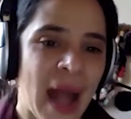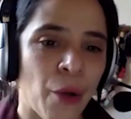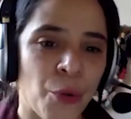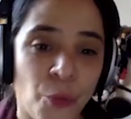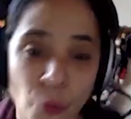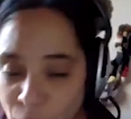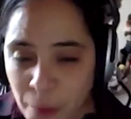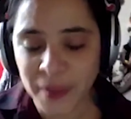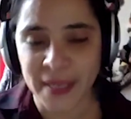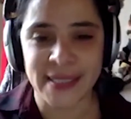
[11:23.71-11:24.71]
our
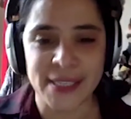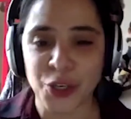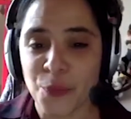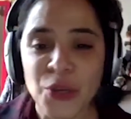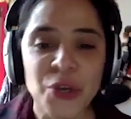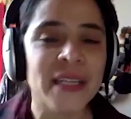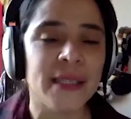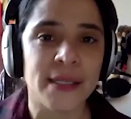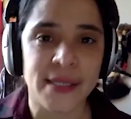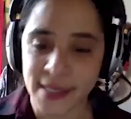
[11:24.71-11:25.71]
workplaces,
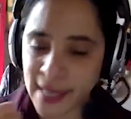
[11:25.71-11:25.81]
communities,